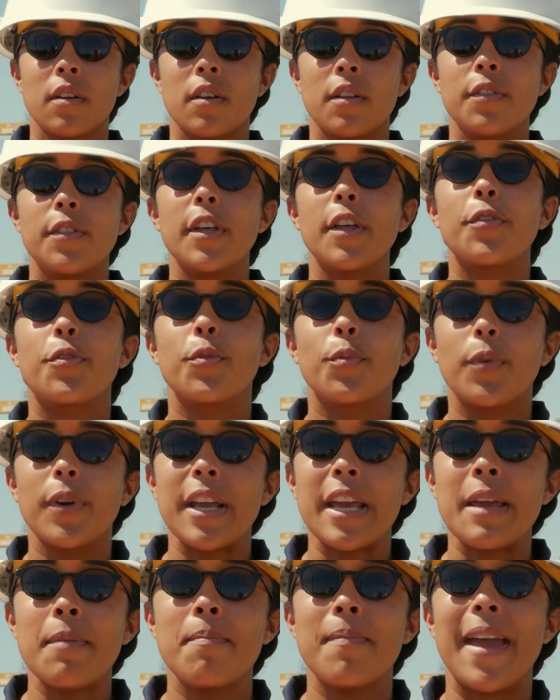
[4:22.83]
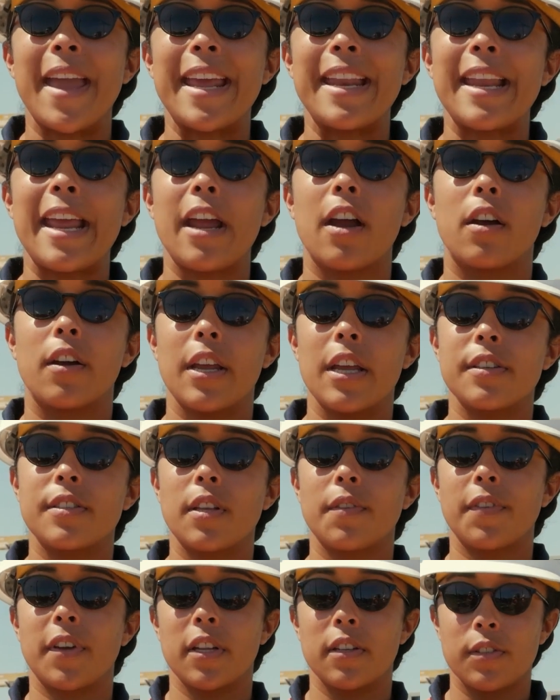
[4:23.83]
The three main areas
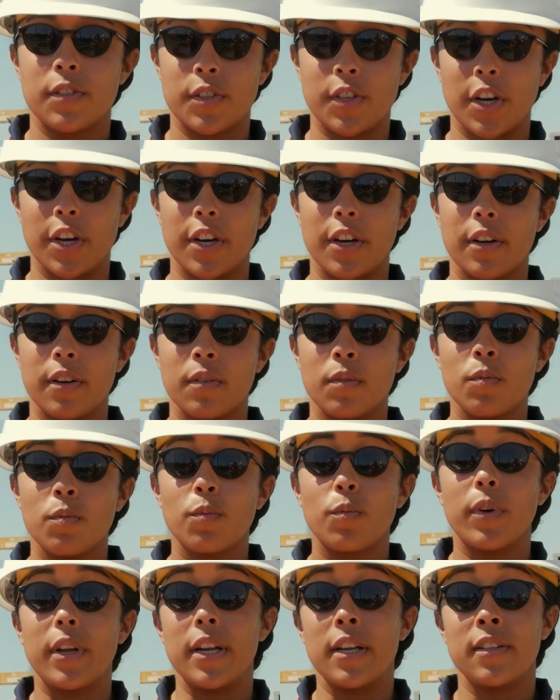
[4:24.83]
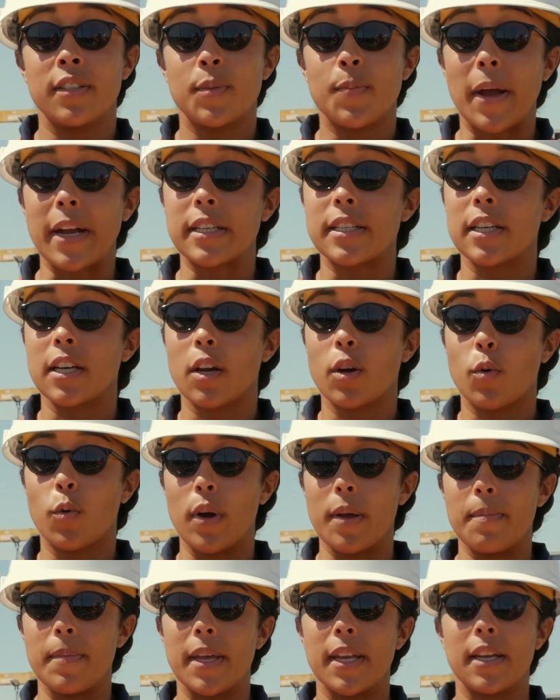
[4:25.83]
of concern when inspecting
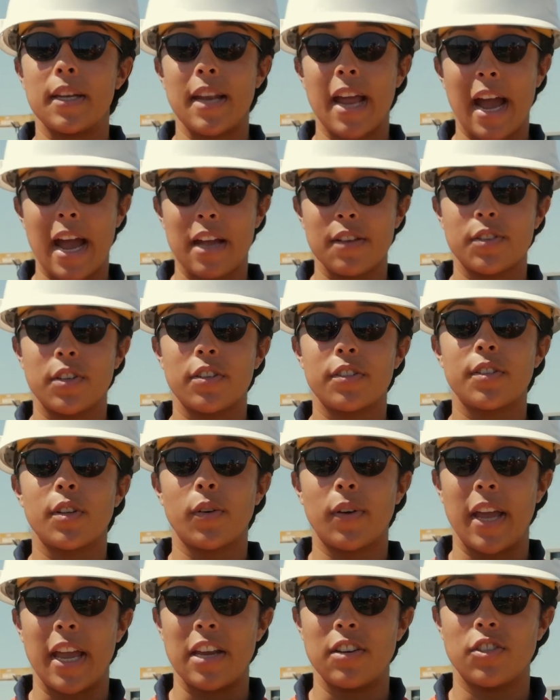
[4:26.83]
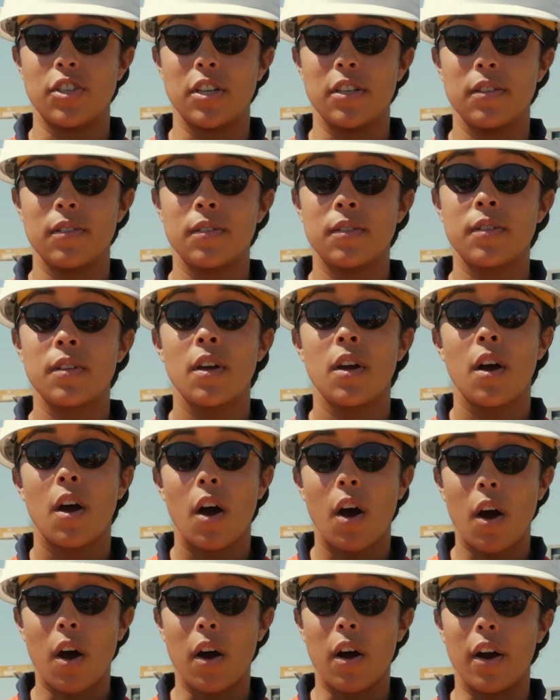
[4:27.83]
equipment in hazardous locations
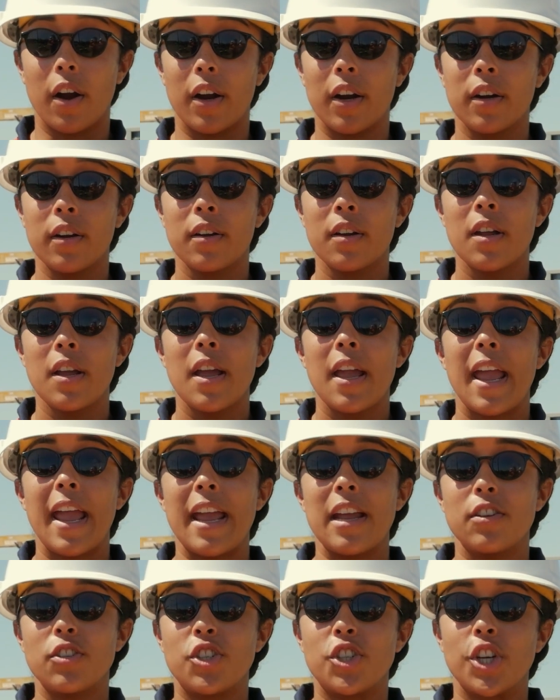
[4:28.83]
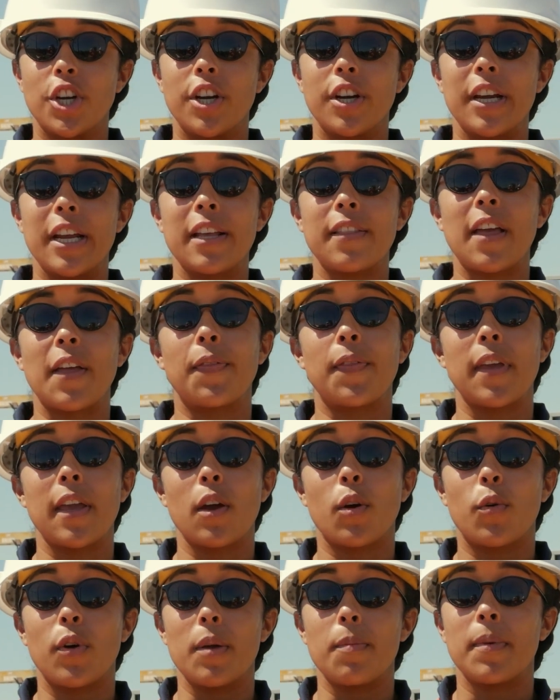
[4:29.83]
are ensuring that the
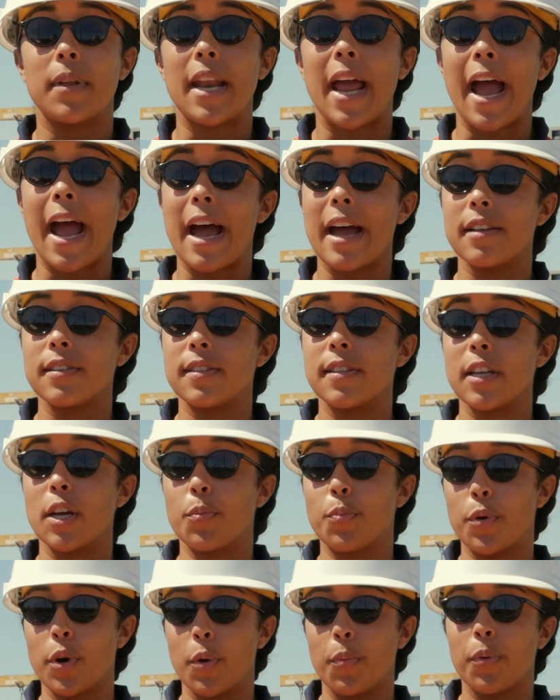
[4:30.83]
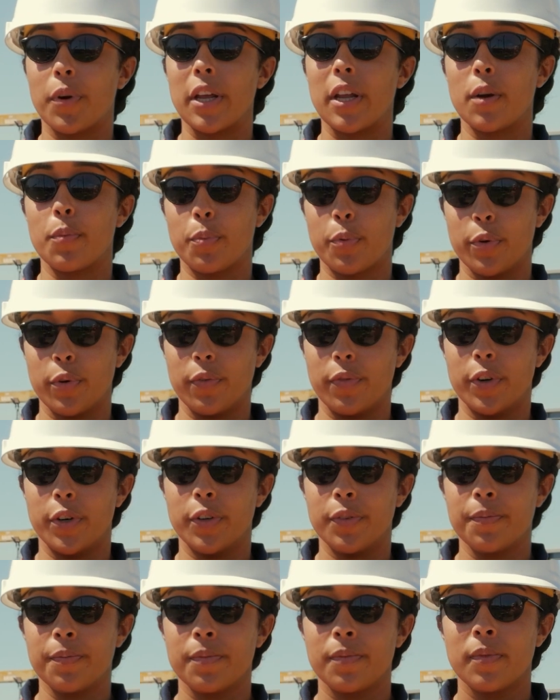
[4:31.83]
equipment has the appropriate
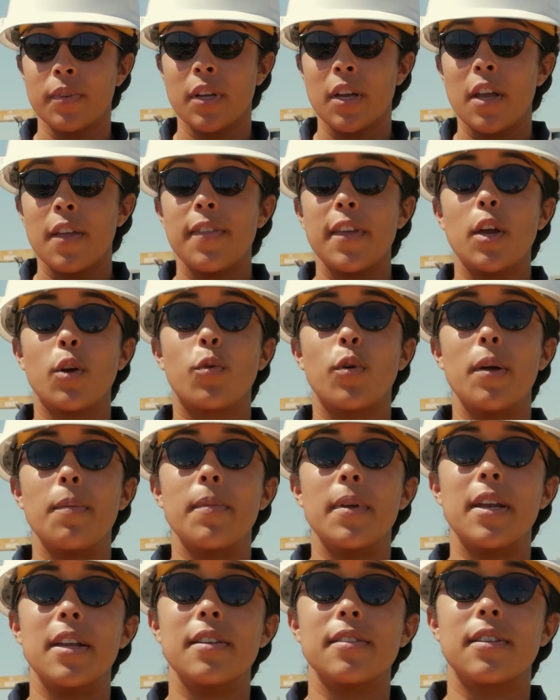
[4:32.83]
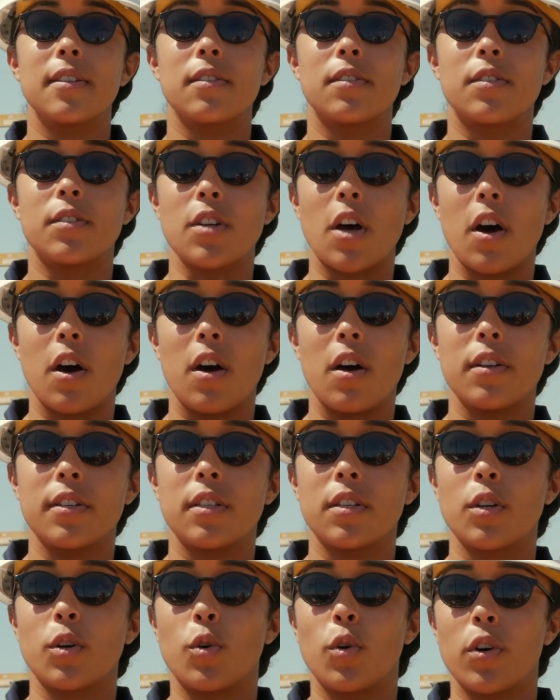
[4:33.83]
approval, the equipment is installed
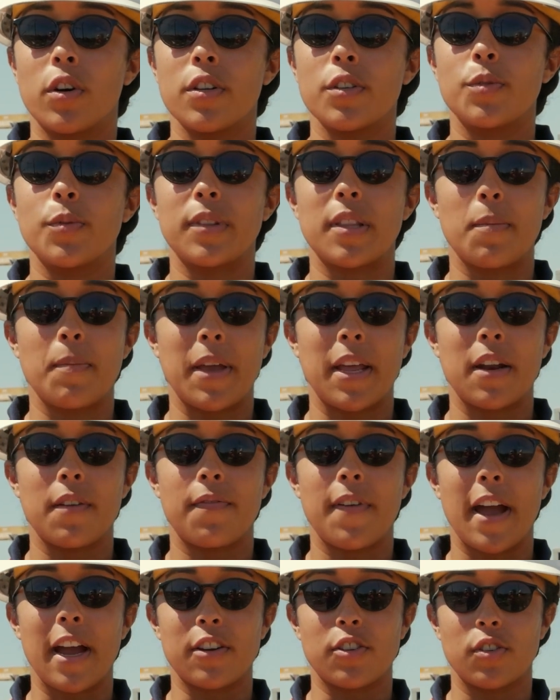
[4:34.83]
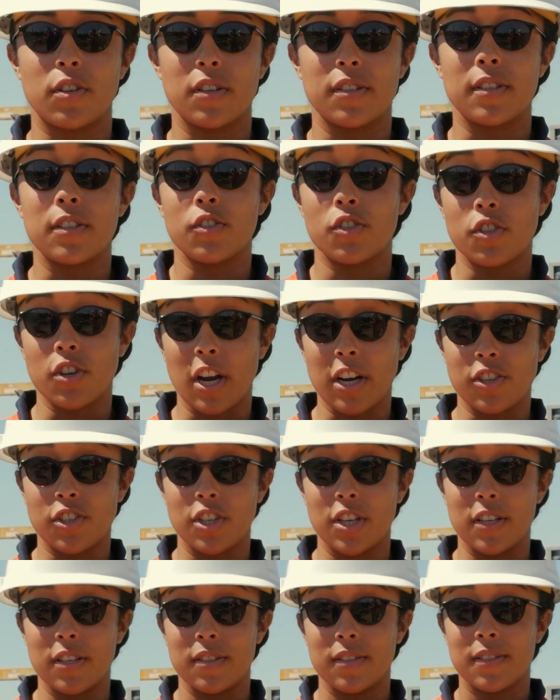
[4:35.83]
in accordance with the manufacturer's
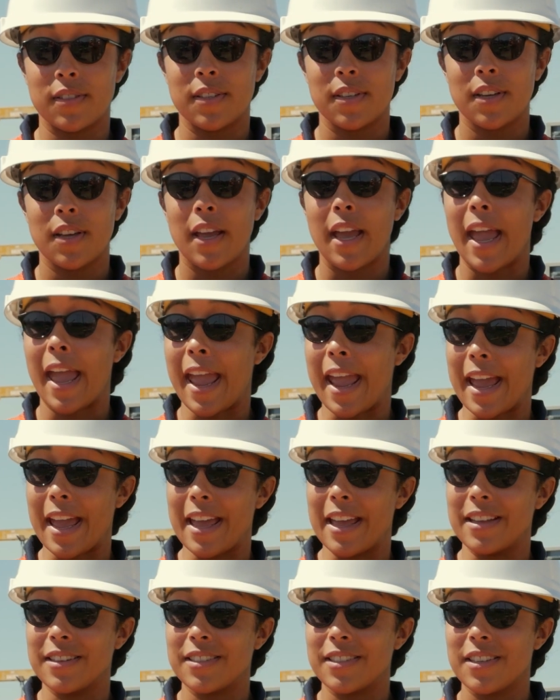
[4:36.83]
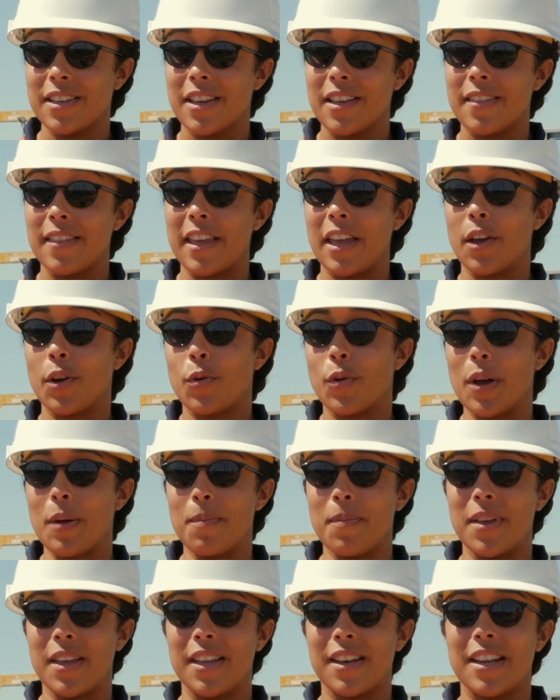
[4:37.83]
instructions, and the
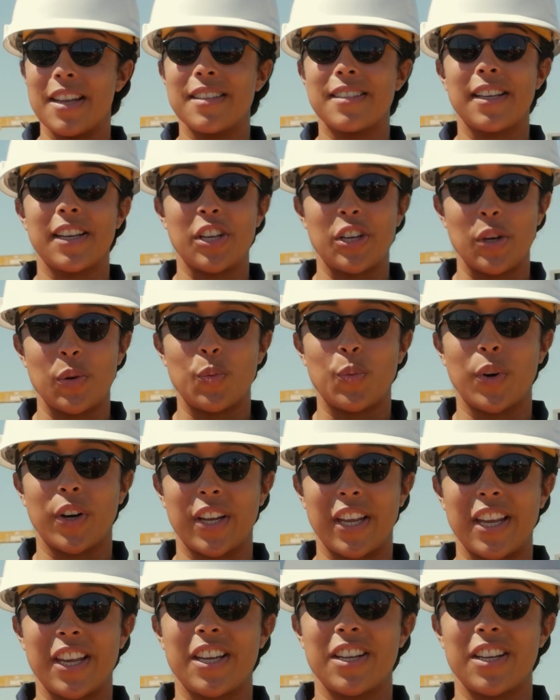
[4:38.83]
equipment is in good working